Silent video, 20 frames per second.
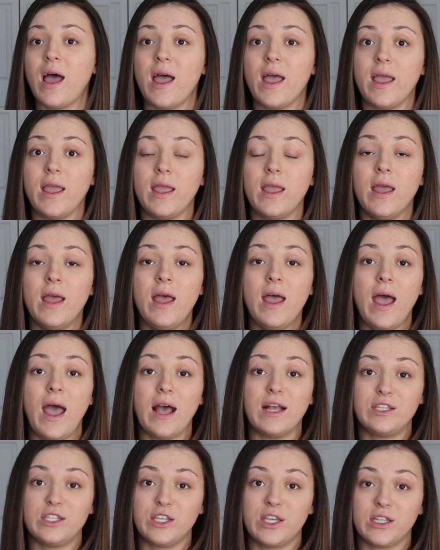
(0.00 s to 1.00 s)
I
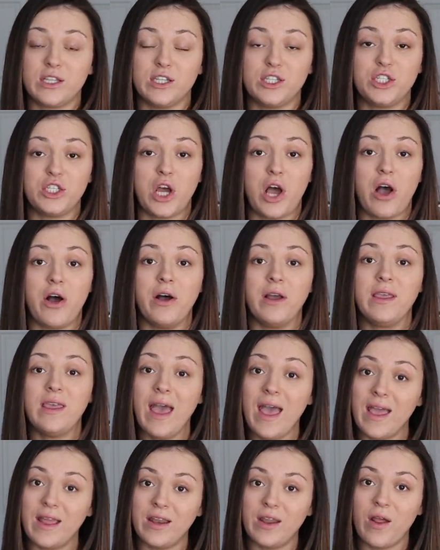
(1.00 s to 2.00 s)
had to get the shot
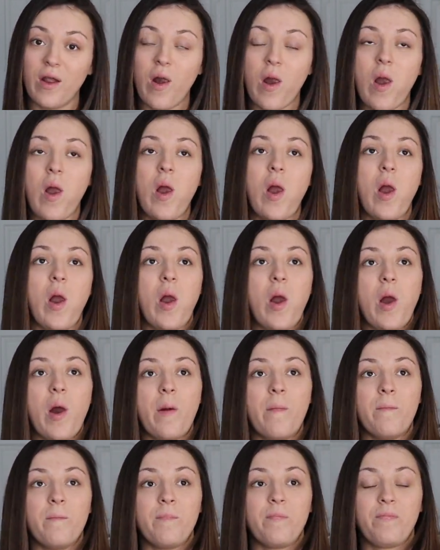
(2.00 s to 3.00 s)
again
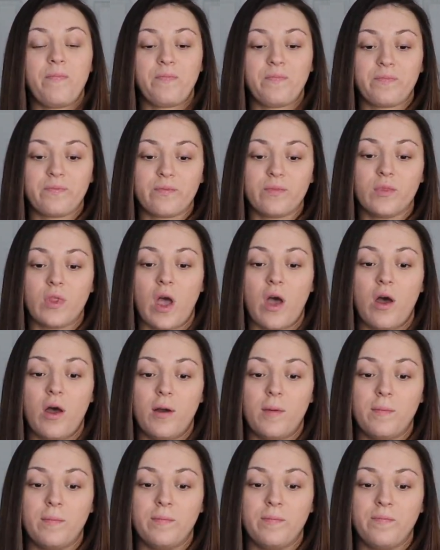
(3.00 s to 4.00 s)

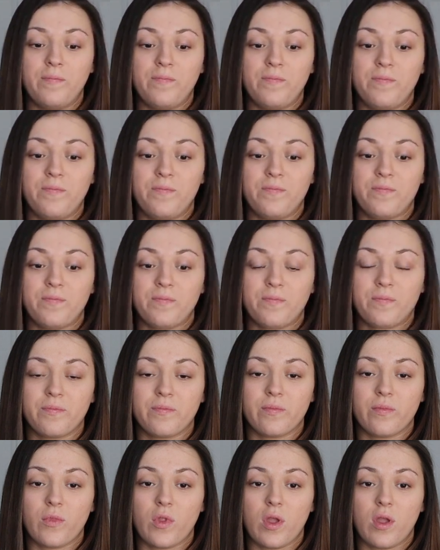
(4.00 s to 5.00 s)
um,
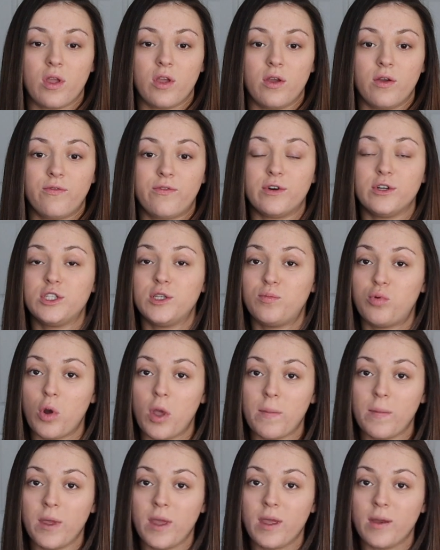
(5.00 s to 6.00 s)
first
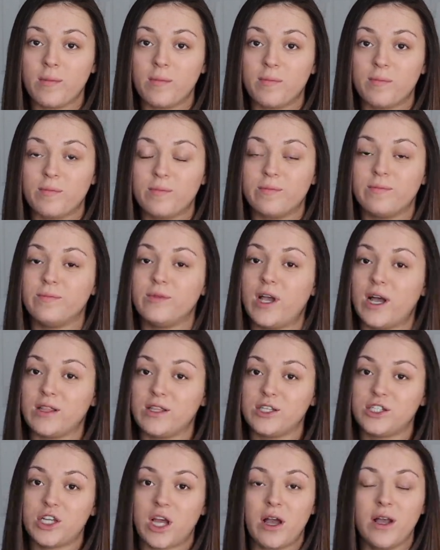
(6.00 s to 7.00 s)
appointment, got
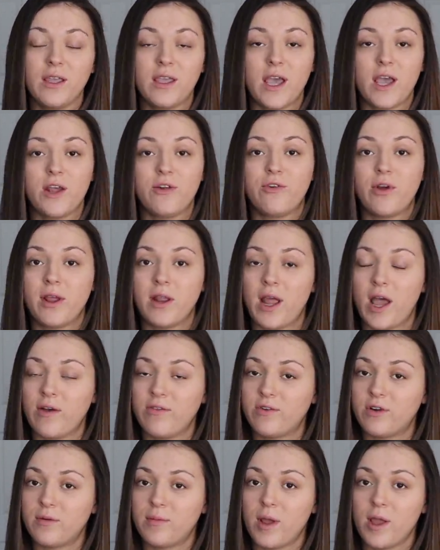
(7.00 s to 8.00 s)
the shot again right
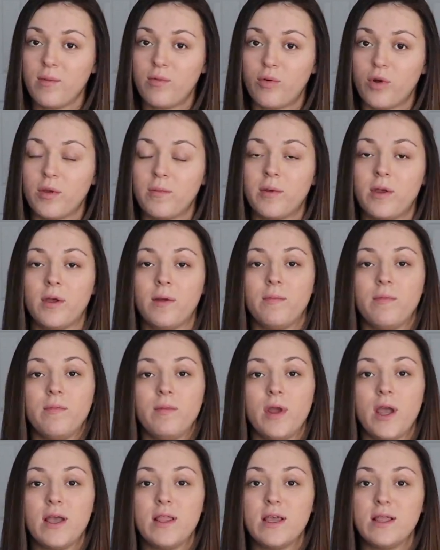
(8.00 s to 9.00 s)
after my appointment.
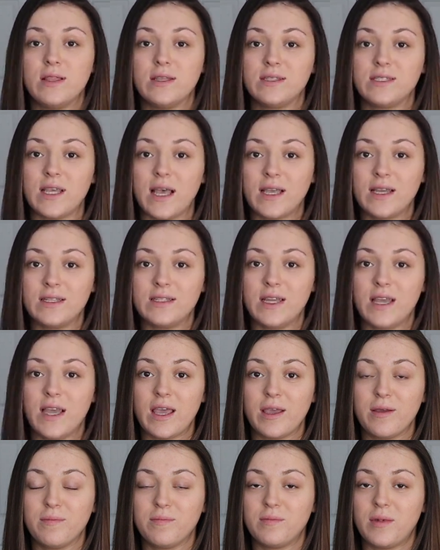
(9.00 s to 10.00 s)
And then the second
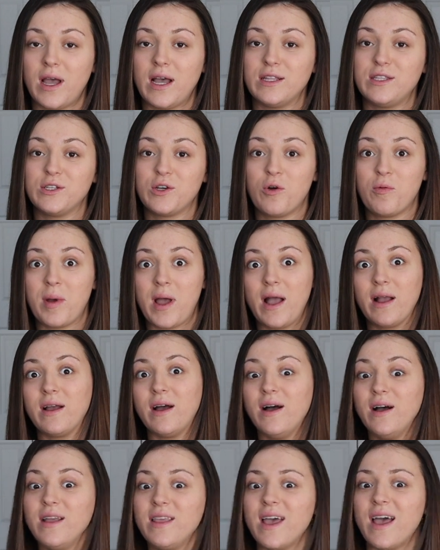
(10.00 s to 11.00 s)
day, had to go back
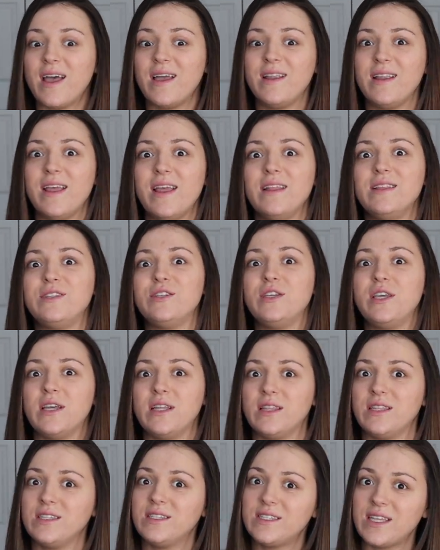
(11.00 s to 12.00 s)
again and to
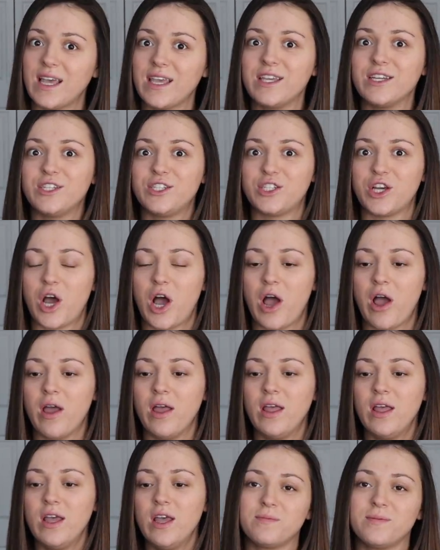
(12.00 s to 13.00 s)
get the second shot.
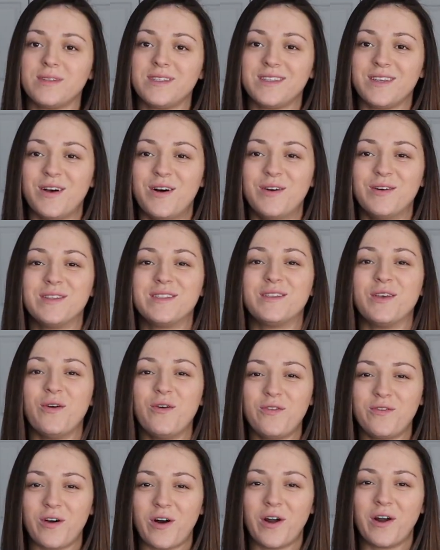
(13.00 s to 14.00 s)
So, so
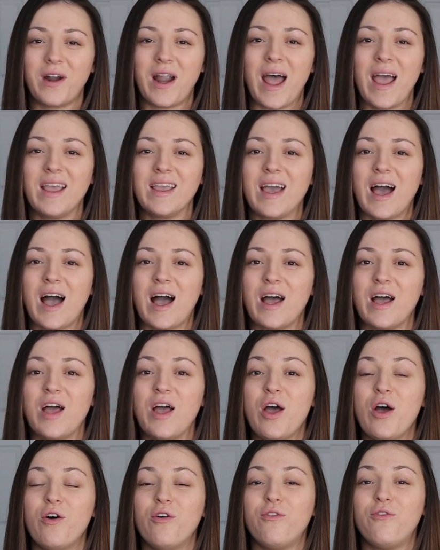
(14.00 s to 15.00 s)
far I got
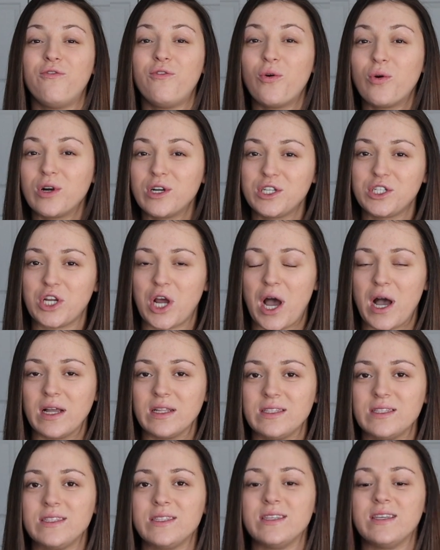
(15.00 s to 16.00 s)
four
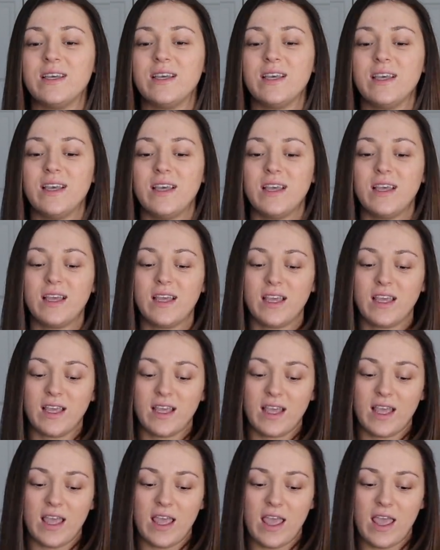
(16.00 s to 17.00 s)
shots
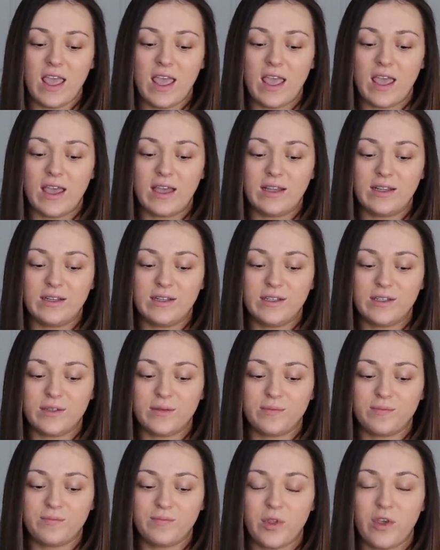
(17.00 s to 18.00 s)
and
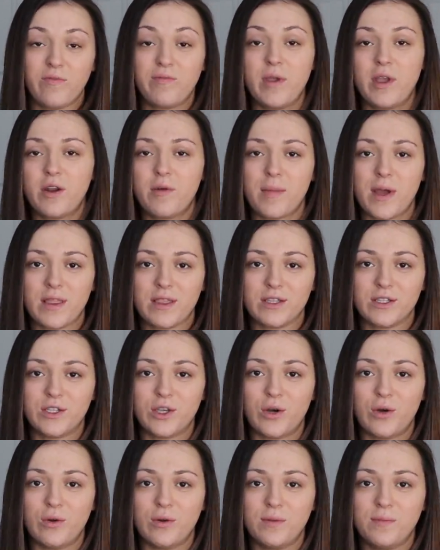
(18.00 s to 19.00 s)
of
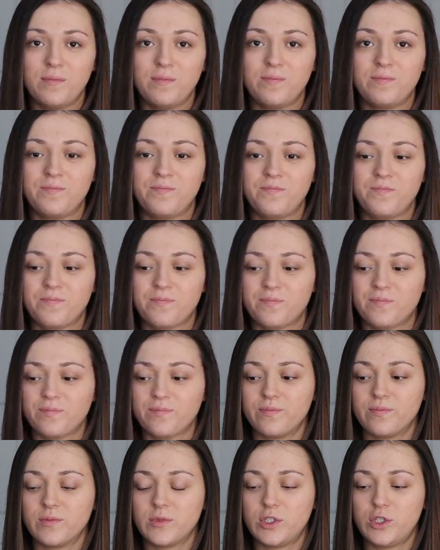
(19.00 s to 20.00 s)
betamethasone
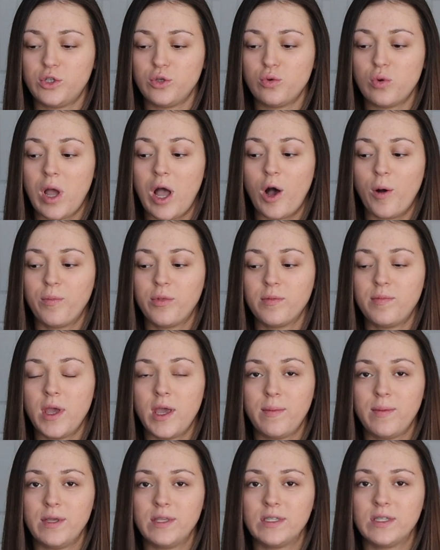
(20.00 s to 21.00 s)
to help the
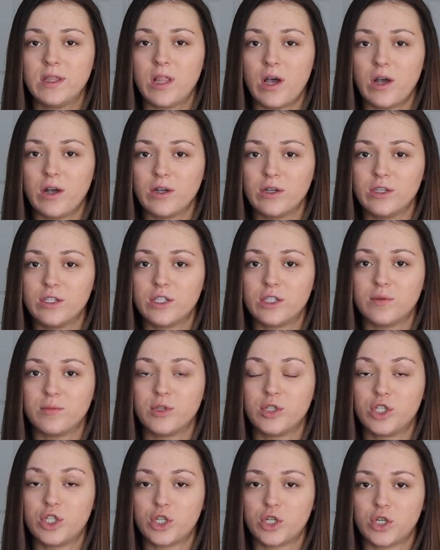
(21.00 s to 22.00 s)
baby's lungs
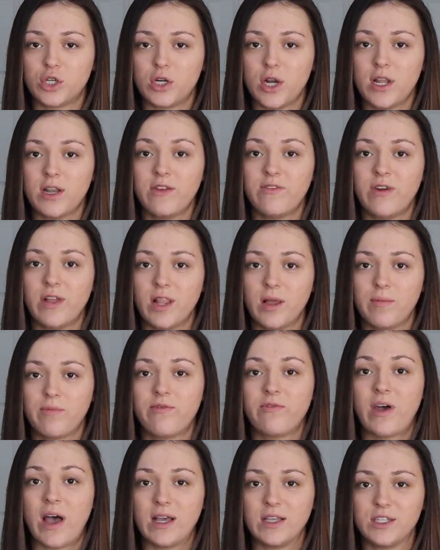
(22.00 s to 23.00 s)
mature and develop
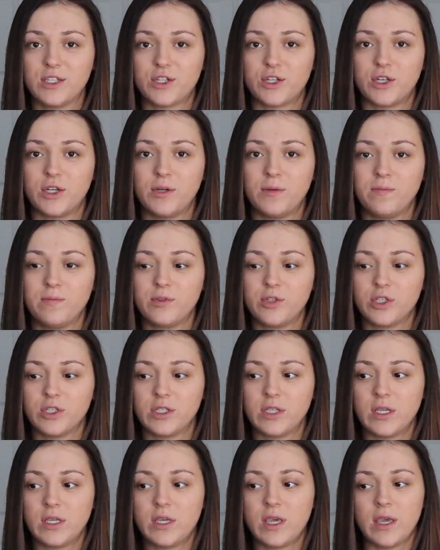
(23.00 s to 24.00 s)
faster,
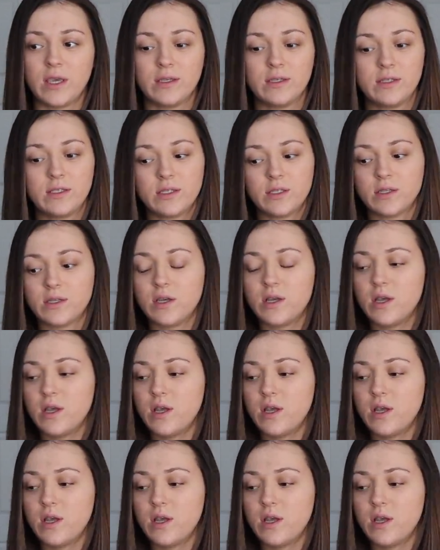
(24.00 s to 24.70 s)
just in case